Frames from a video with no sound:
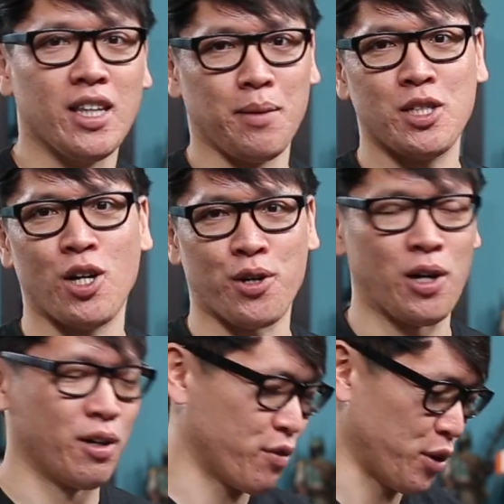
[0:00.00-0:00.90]
and let me turn
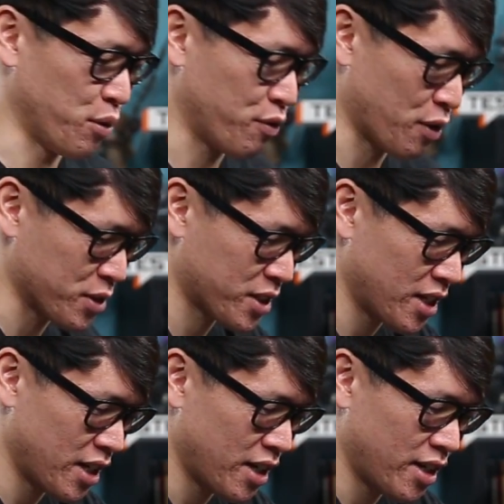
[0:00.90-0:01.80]
it on for you first.